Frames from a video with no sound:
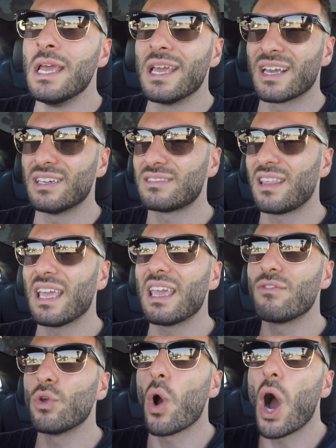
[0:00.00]
because they
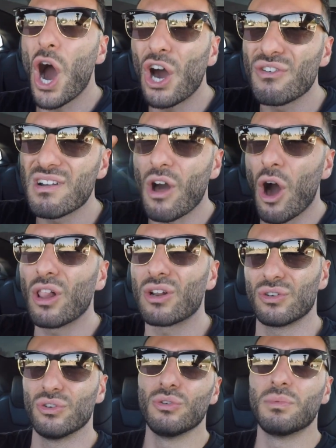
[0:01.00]
give you a
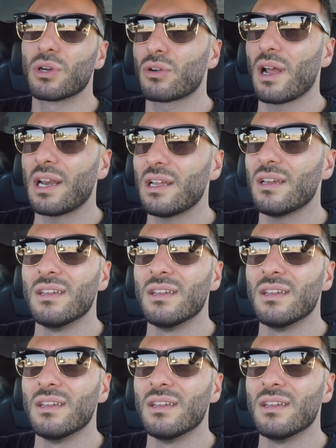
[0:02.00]
$100 Uber credit,